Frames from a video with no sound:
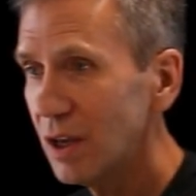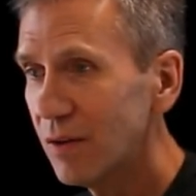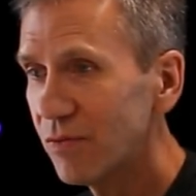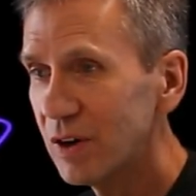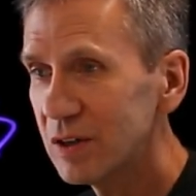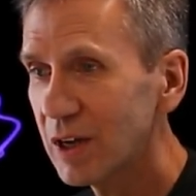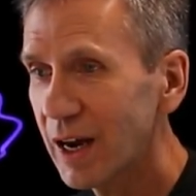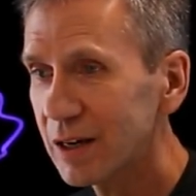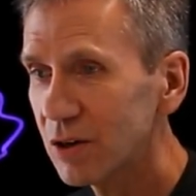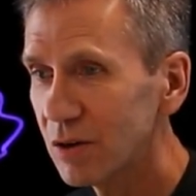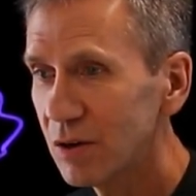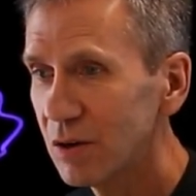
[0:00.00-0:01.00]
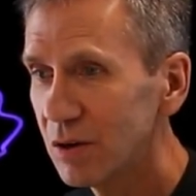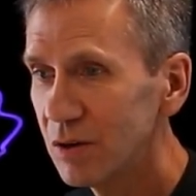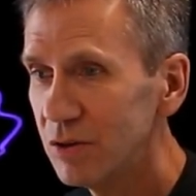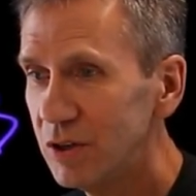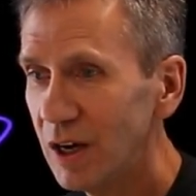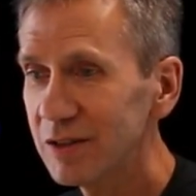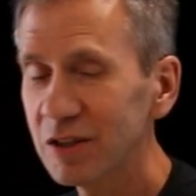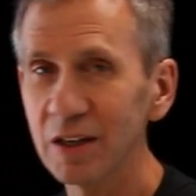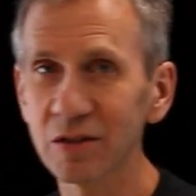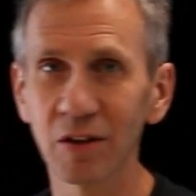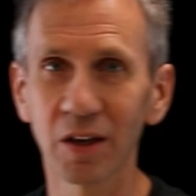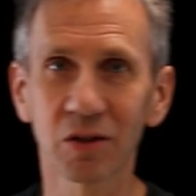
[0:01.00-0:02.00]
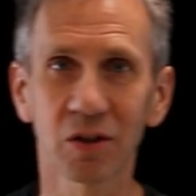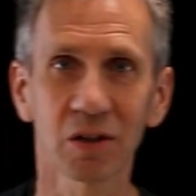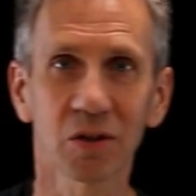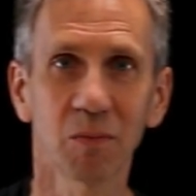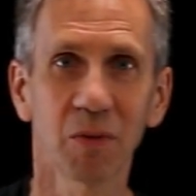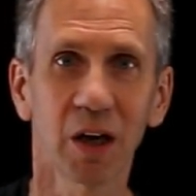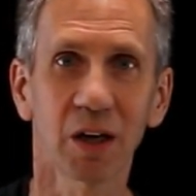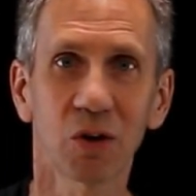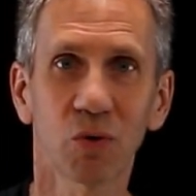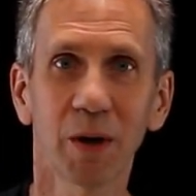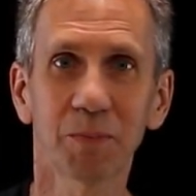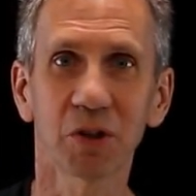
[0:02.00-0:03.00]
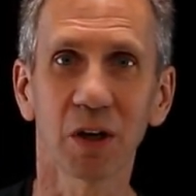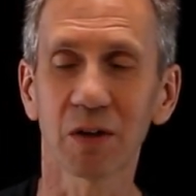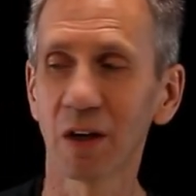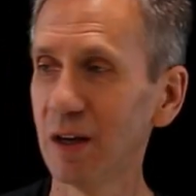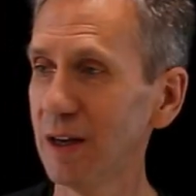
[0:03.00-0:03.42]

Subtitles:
if an attacker does get to this system and encrypts it,